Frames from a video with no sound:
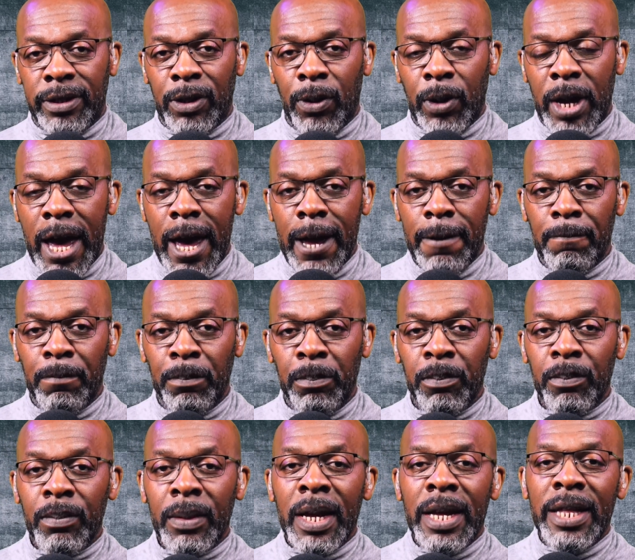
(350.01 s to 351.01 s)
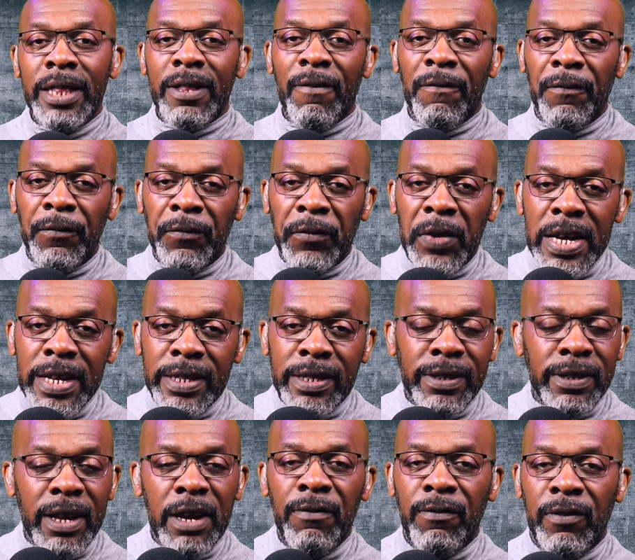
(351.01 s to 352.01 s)
Okay, the first
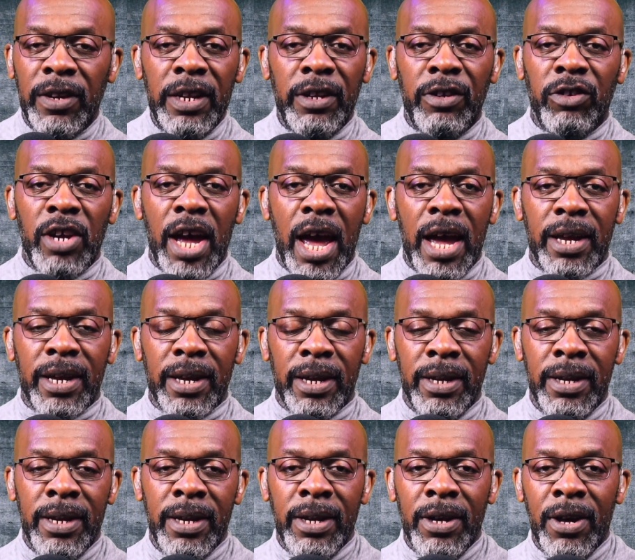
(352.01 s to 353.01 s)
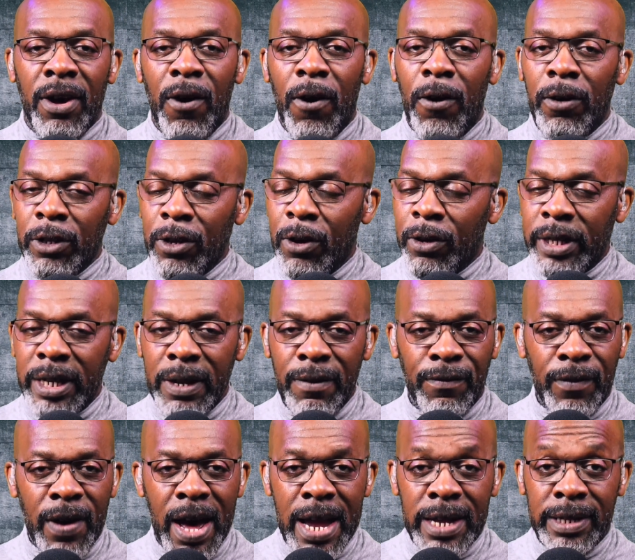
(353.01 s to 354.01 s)
safety check on your
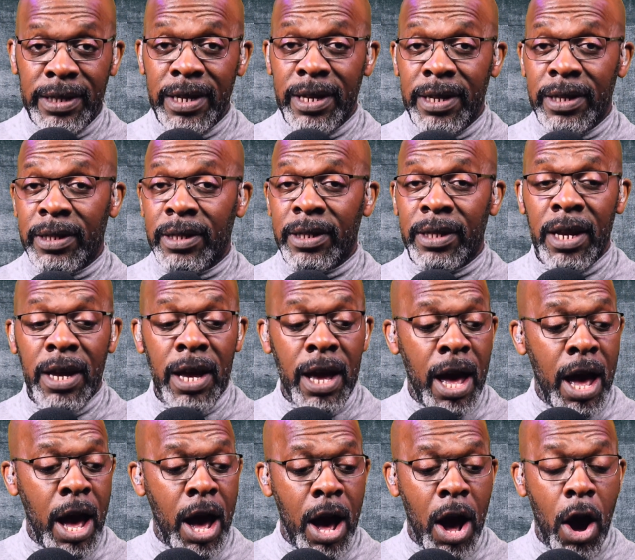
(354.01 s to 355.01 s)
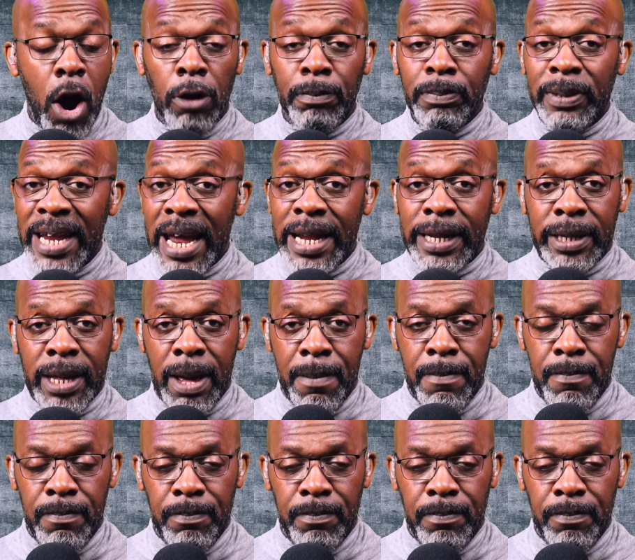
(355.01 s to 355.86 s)
device is update them.